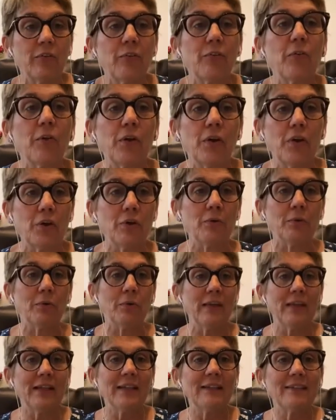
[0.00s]
for you
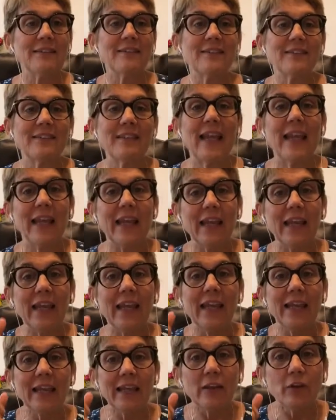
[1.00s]
to say
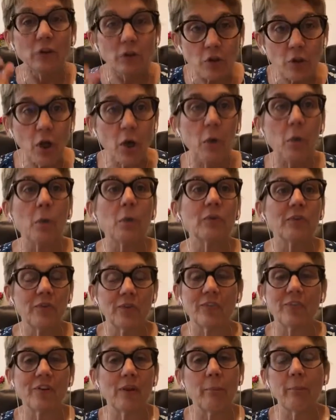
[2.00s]
no to
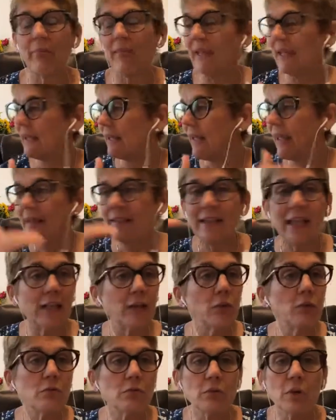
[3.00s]
something that
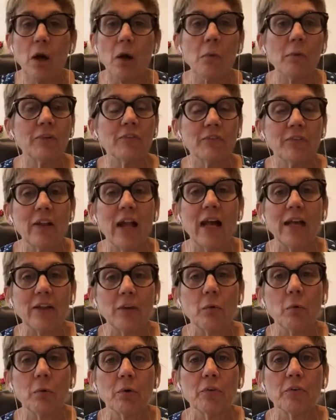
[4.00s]
you know is not
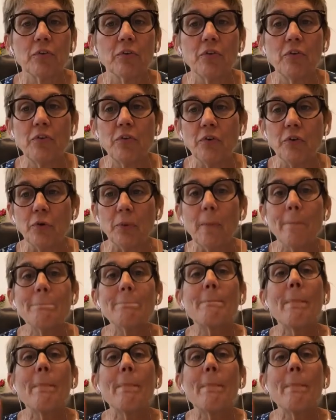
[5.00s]
yours to do.